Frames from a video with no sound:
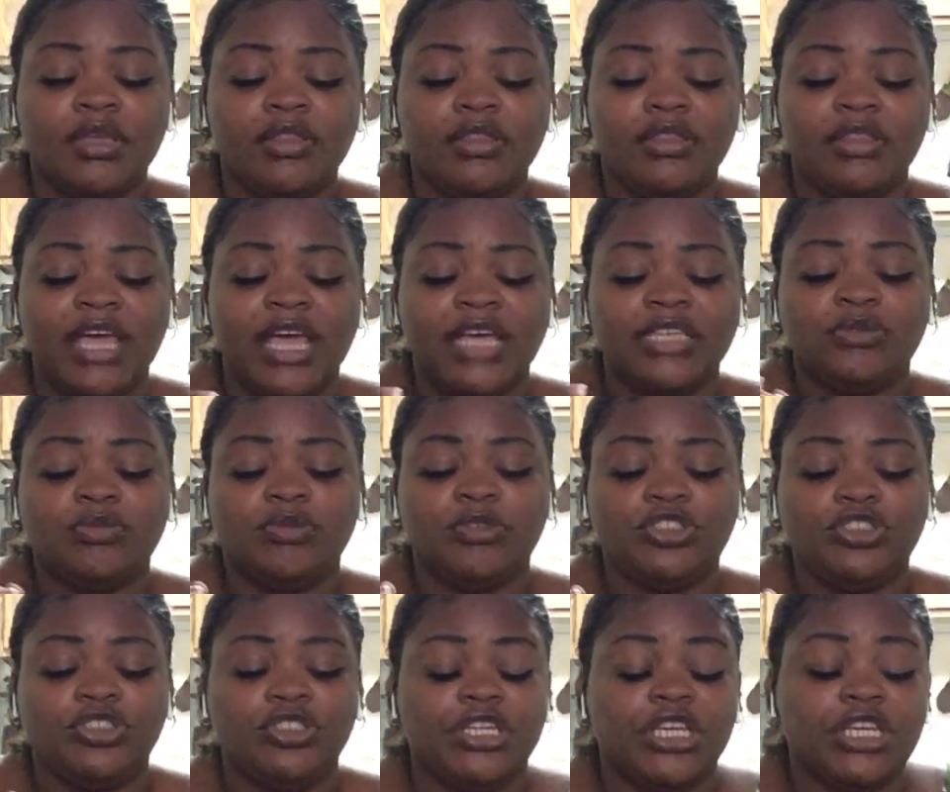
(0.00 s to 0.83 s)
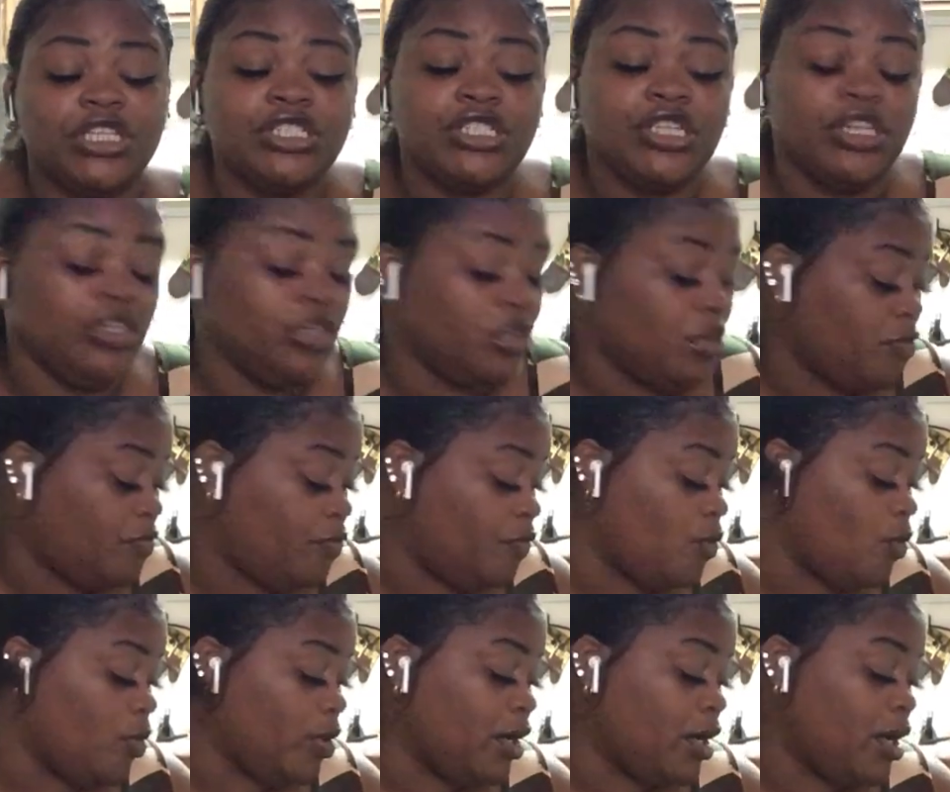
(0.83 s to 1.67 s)
That's what you need to look
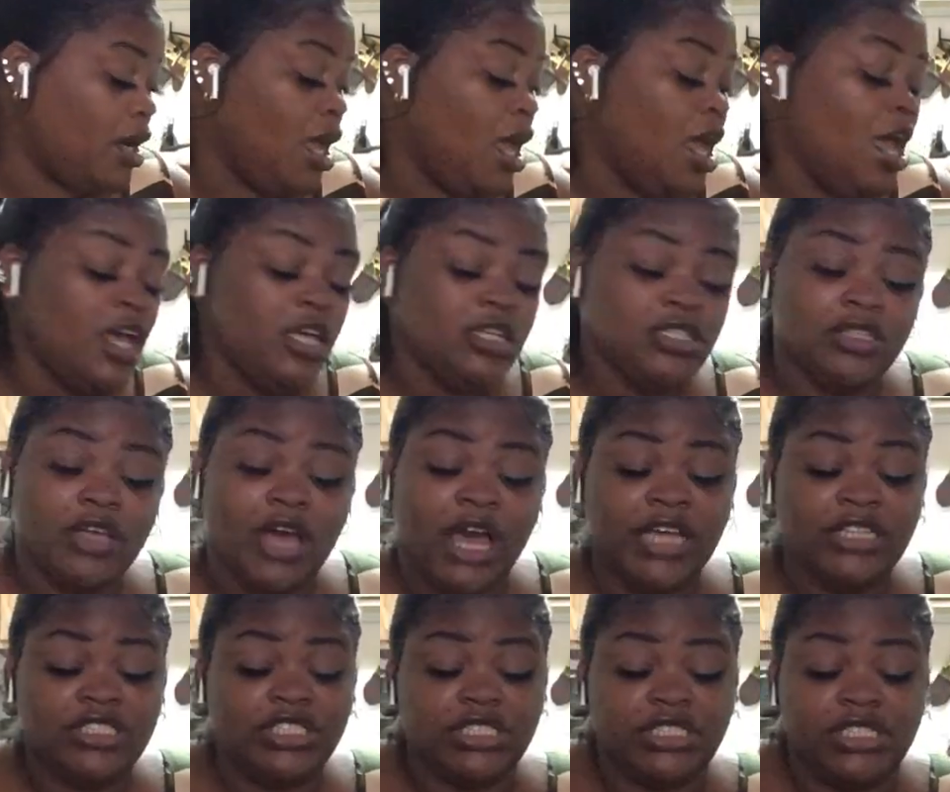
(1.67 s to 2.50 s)
for. So I just